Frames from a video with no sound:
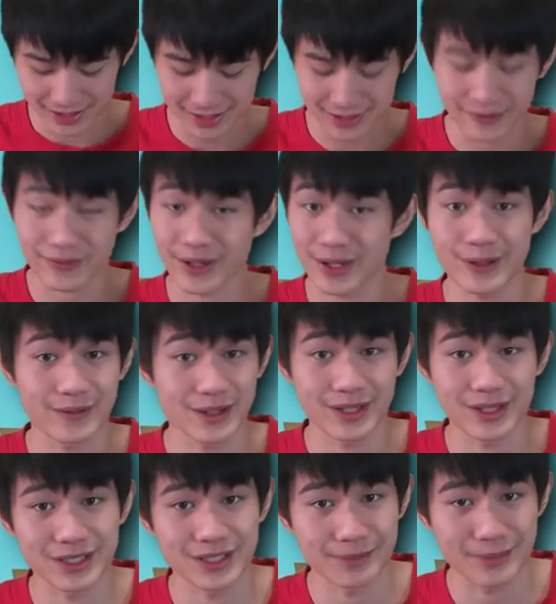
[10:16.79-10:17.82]
This is a very,
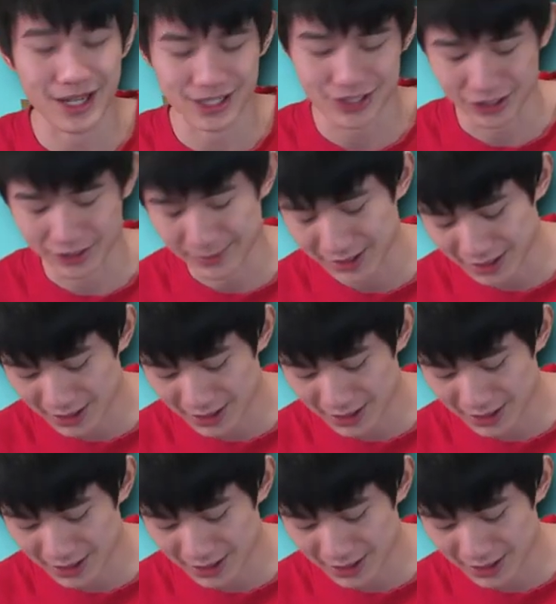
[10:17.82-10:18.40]
very good matchup.